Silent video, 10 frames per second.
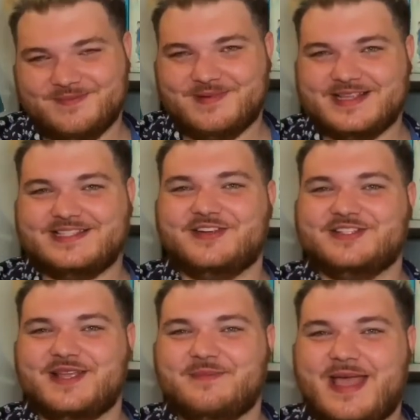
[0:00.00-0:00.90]
by Sarah
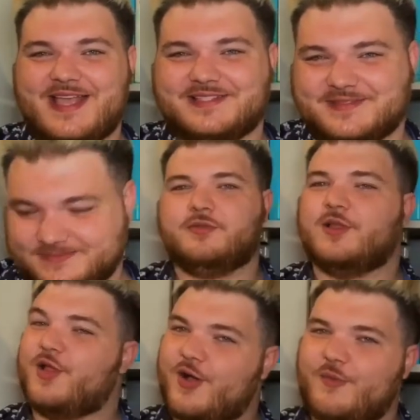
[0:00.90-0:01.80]
J. Maas. The
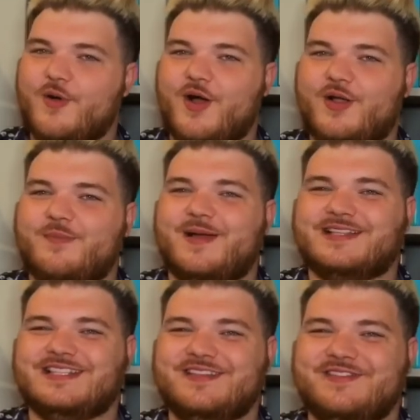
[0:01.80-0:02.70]
Long Walk by
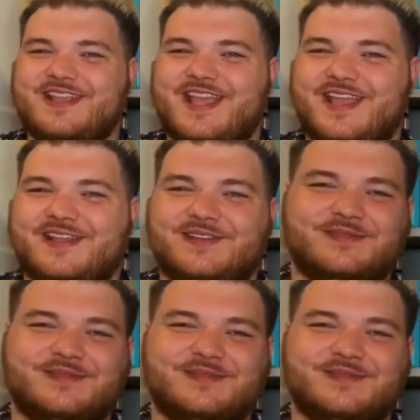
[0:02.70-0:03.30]
Stephen King.